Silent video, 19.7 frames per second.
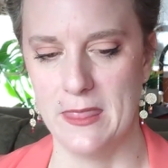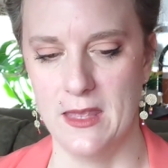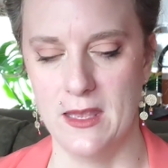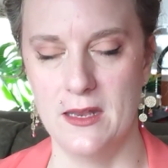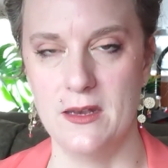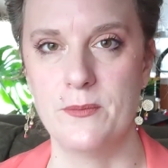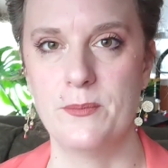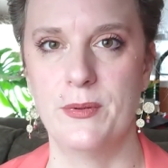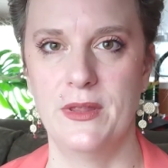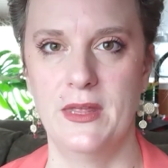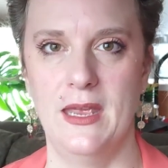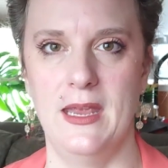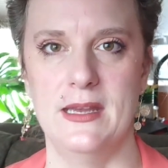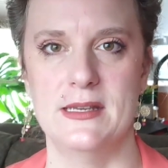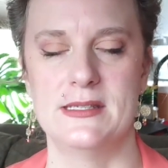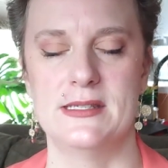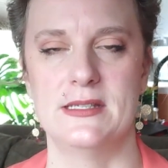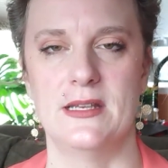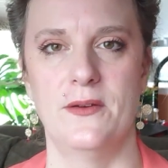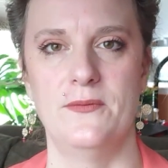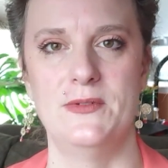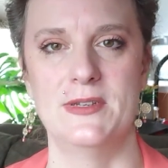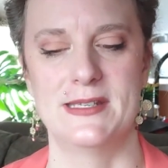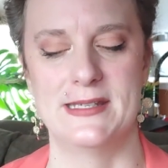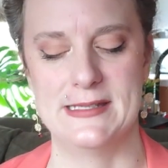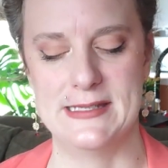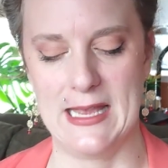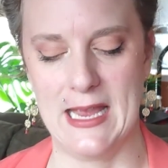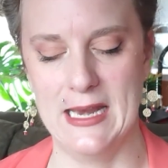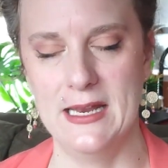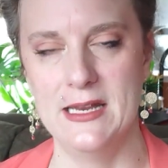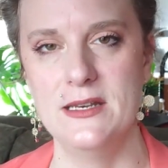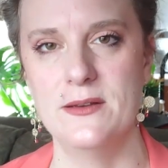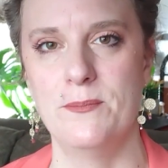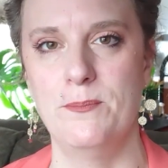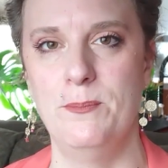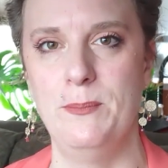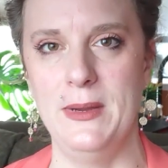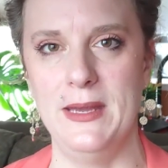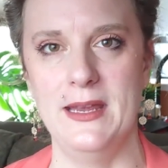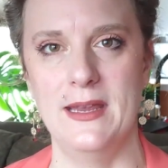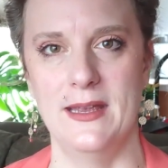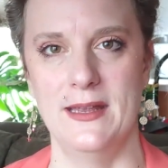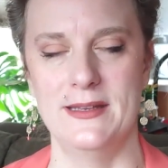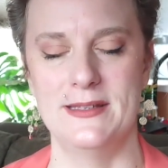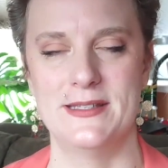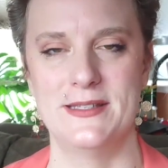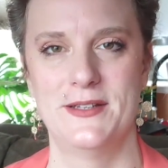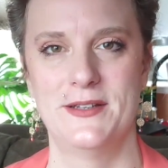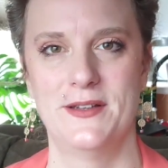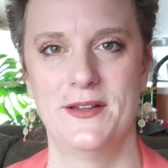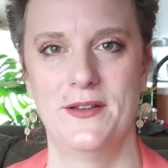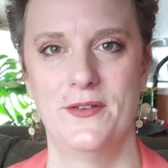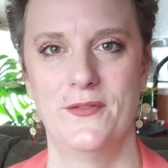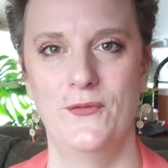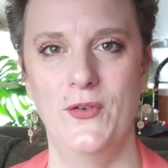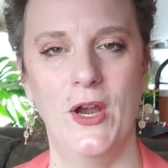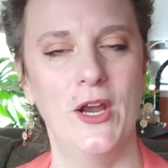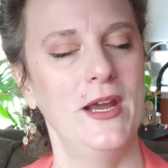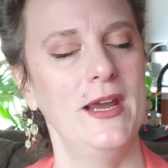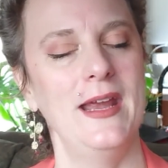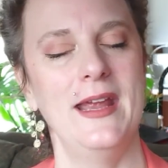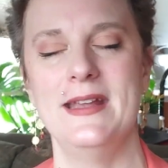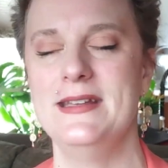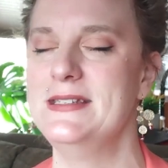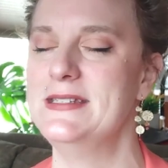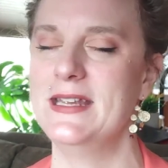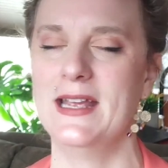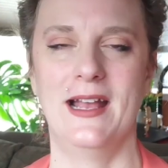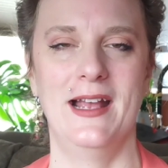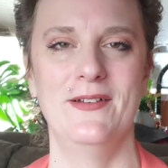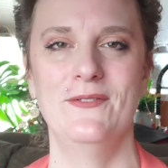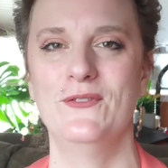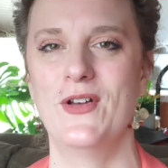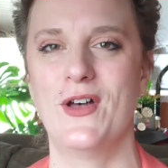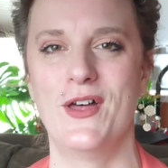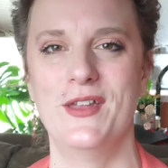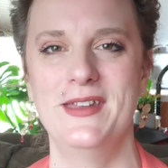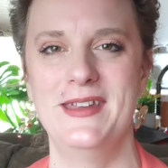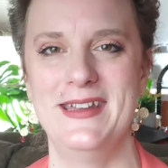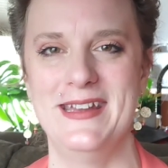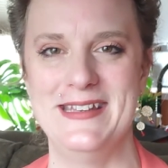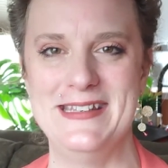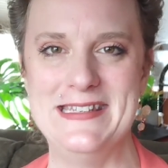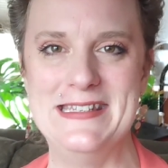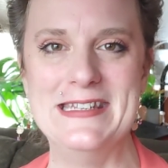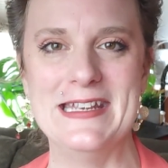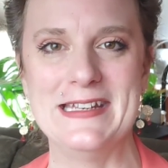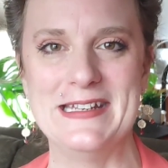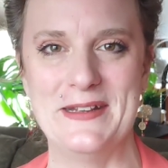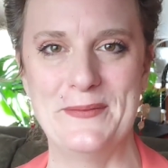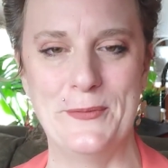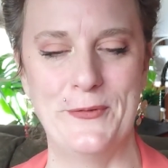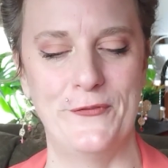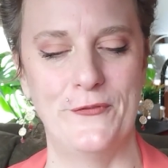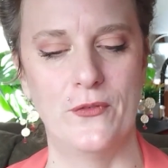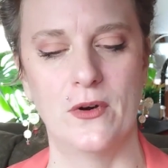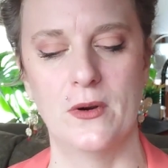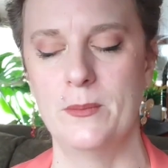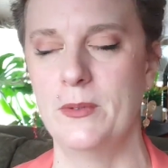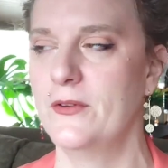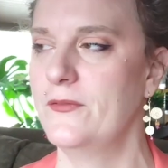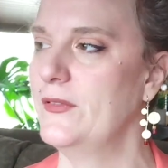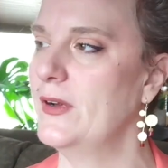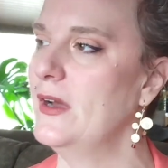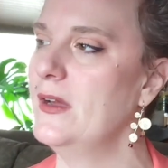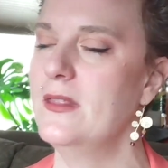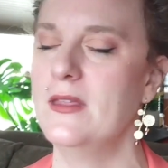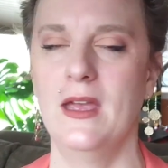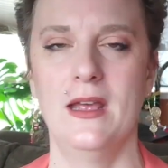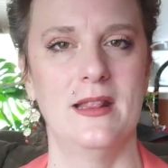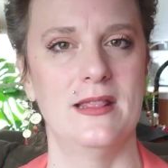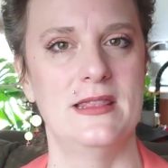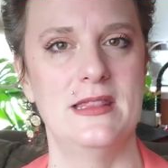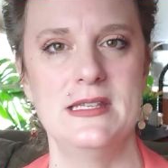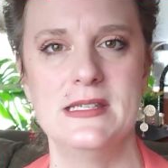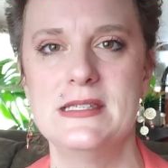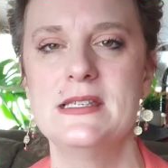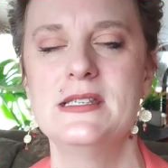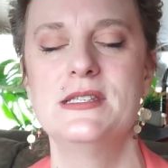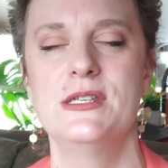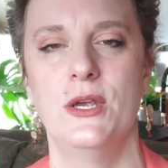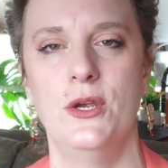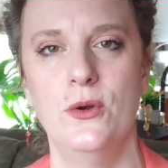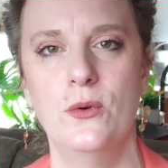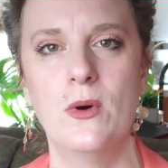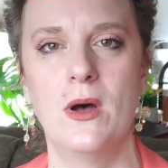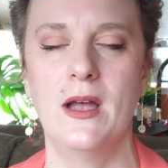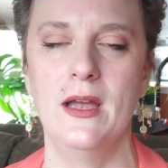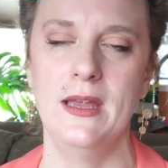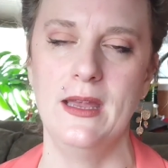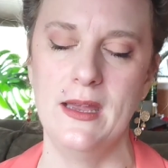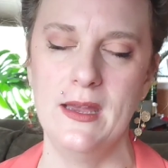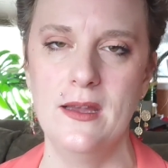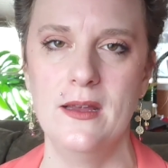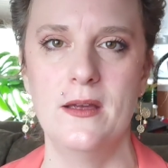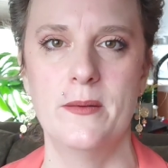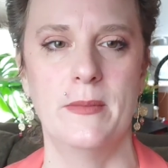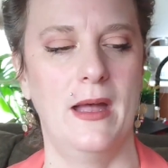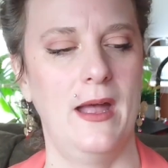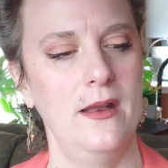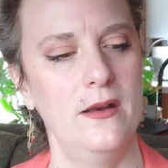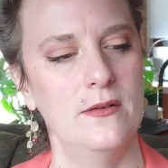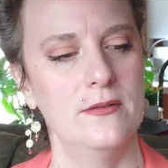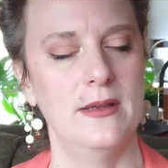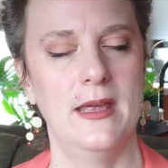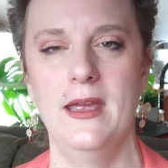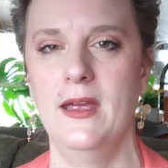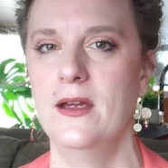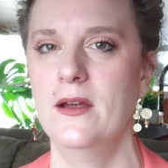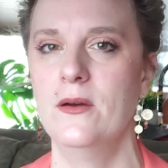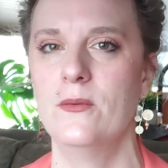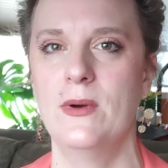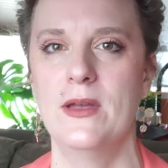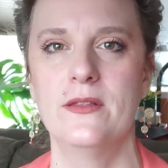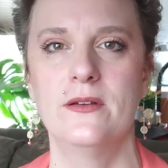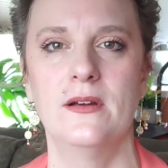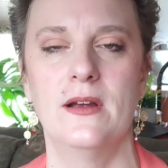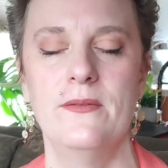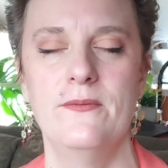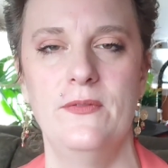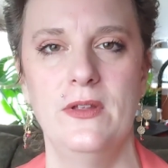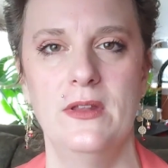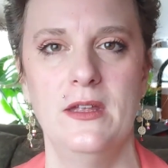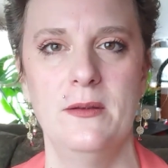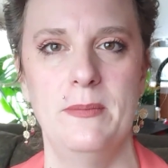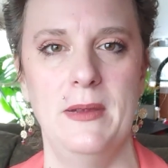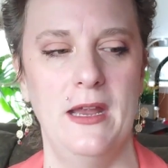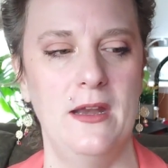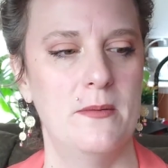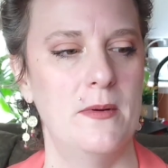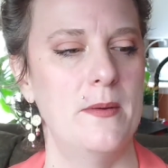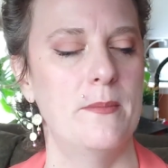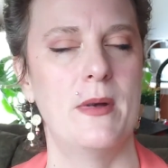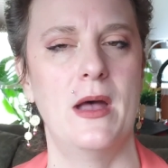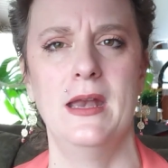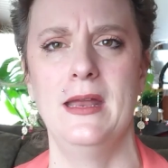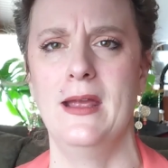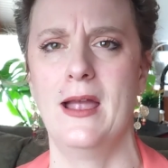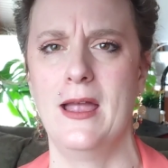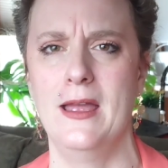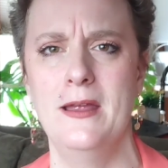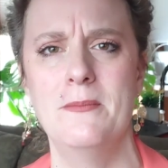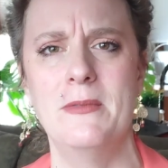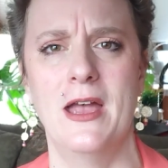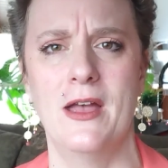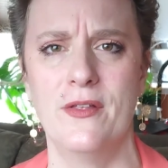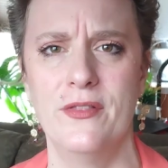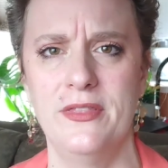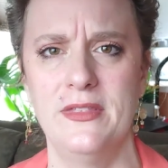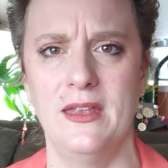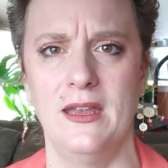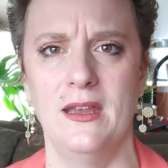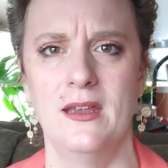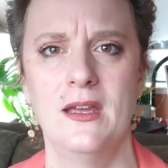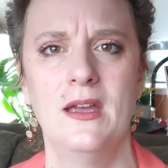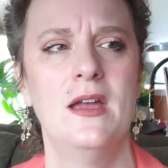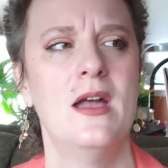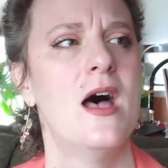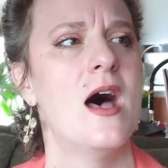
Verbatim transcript: in a place of deciding to be it very indi- I've called it indignant before, but very like this is who I am. I don't care whether I'm feeling pain in my body. I am healthy.